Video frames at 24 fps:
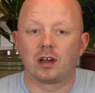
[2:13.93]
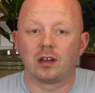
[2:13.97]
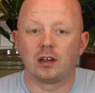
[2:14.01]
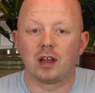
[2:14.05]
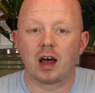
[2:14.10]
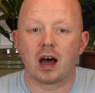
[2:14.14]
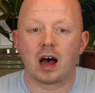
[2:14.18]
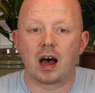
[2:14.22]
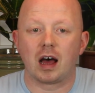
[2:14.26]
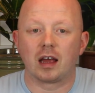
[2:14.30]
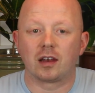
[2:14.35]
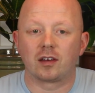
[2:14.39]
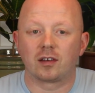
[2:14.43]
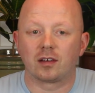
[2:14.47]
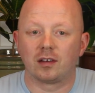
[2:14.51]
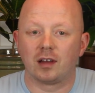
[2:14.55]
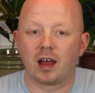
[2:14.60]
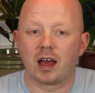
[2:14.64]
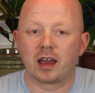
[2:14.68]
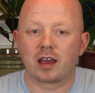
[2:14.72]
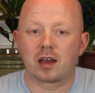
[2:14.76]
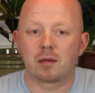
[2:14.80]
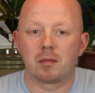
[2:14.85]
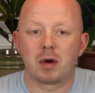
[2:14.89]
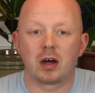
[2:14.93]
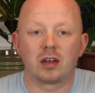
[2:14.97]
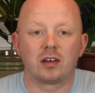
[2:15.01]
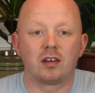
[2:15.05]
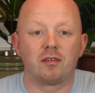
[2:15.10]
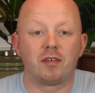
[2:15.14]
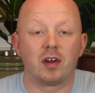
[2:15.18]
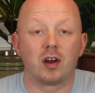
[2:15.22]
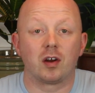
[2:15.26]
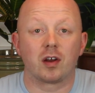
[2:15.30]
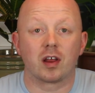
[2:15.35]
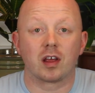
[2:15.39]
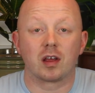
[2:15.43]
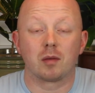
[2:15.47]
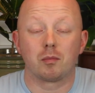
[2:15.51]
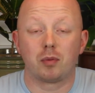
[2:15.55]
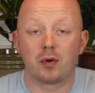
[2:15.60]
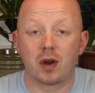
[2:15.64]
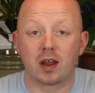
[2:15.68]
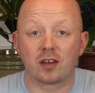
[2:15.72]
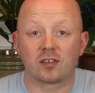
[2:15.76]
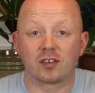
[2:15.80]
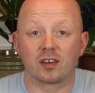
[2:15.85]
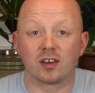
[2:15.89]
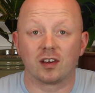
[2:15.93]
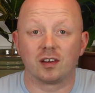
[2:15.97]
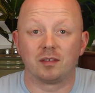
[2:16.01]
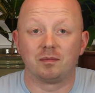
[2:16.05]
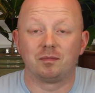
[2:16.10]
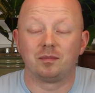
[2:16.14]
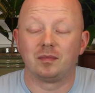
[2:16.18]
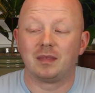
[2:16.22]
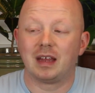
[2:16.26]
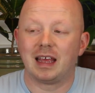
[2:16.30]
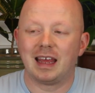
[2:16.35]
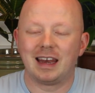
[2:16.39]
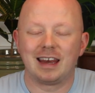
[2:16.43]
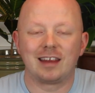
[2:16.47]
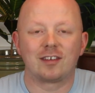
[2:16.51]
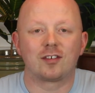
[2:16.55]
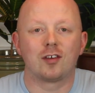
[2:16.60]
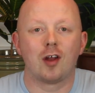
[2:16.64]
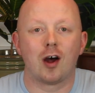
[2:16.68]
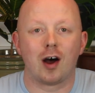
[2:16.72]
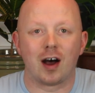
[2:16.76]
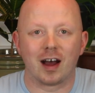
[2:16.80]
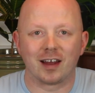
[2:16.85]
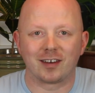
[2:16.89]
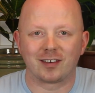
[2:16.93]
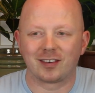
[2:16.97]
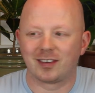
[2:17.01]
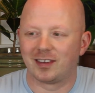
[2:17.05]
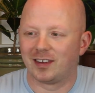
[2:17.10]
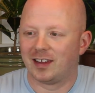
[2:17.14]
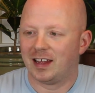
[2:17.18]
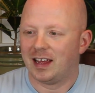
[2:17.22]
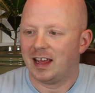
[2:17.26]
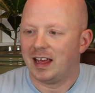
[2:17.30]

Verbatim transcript: a lot like a Monteverde Impressa. It is not.